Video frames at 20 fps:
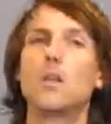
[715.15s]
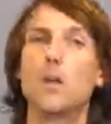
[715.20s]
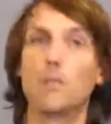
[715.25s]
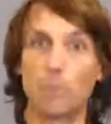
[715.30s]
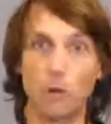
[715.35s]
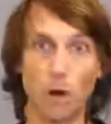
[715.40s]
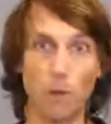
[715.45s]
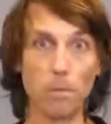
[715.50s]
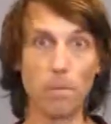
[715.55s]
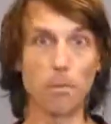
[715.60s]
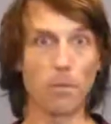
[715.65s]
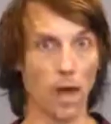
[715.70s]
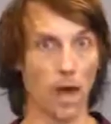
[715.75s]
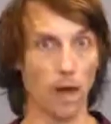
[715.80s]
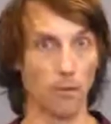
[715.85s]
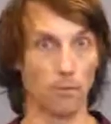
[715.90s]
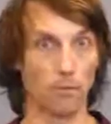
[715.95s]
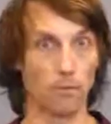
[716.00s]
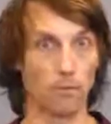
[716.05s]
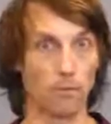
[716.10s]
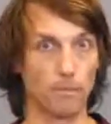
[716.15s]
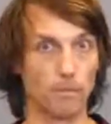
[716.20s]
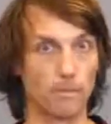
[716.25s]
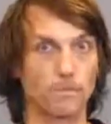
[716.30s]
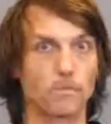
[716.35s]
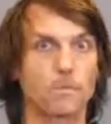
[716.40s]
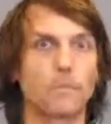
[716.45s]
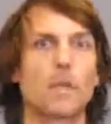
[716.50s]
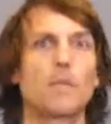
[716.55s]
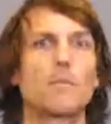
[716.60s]
The problem comes
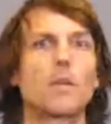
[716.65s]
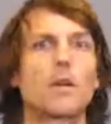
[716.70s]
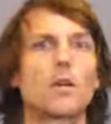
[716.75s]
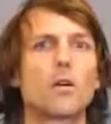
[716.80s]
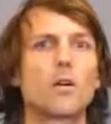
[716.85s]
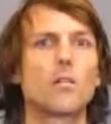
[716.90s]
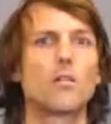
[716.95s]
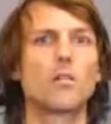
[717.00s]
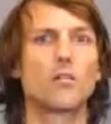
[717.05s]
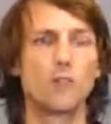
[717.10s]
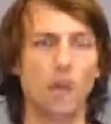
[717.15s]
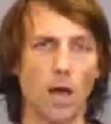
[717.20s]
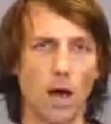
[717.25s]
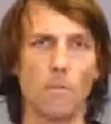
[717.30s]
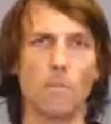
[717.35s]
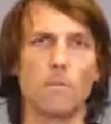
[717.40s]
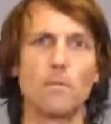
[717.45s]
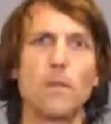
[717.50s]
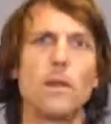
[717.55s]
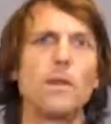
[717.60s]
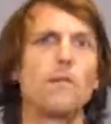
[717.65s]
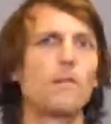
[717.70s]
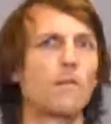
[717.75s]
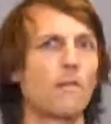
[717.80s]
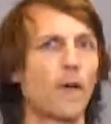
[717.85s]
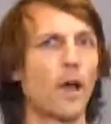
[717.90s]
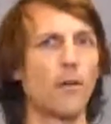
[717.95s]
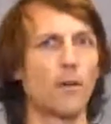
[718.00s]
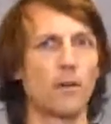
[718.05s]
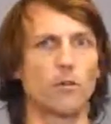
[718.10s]
because some, for
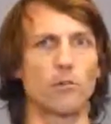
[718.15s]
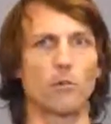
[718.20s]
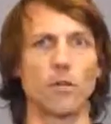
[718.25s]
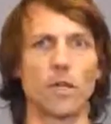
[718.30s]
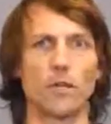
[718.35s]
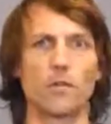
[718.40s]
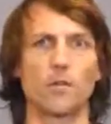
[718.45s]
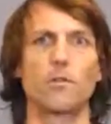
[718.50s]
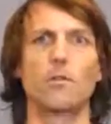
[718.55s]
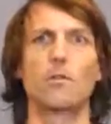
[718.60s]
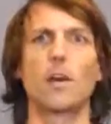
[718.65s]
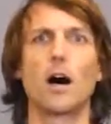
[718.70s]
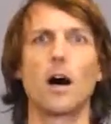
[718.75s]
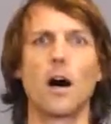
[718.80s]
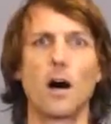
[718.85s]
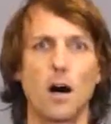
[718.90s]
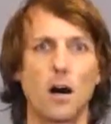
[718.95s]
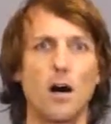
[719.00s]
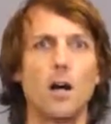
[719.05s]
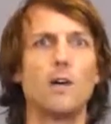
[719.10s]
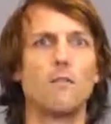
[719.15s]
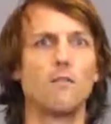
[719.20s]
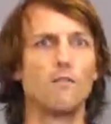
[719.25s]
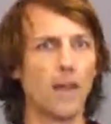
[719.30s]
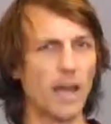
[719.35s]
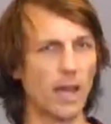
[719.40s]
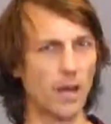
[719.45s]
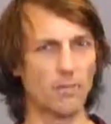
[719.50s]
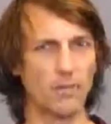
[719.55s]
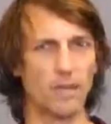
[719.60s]
various reasons, are
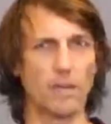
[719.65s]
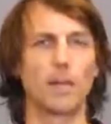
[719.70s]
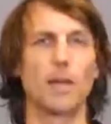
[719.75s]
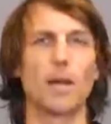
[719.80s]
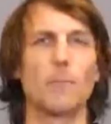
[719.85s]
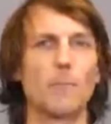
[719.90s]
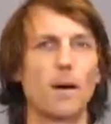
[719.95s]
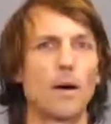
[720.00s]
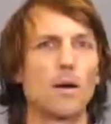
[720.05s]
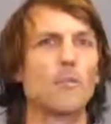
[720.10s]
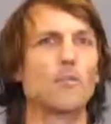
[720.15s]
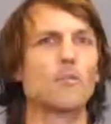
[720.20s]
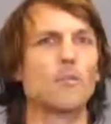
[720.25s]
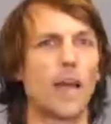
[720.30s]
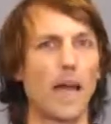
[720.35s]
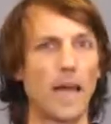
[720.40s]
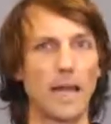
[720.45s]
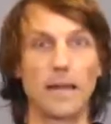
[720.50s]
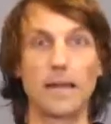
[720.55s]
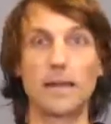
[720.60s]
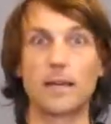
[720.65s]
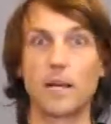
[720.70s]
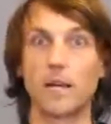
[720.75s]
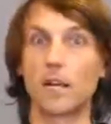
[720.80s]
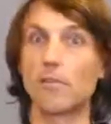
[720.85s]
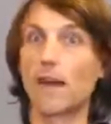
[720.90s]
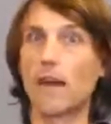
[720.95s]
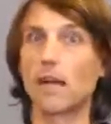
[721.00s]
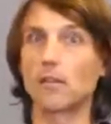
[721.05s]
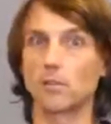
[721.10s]
vehemently opposed to any
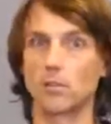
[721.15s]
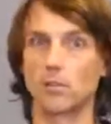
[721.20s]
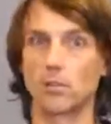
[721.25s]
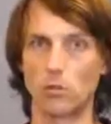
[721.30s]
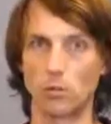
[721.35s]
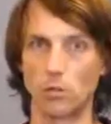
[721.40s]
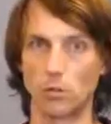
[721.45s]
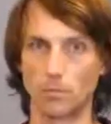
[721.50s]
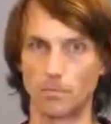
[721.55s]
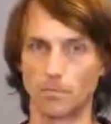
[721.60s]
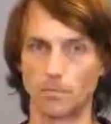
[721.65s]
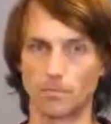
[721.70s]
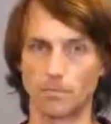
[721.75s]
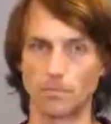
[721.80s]
kind of action at all.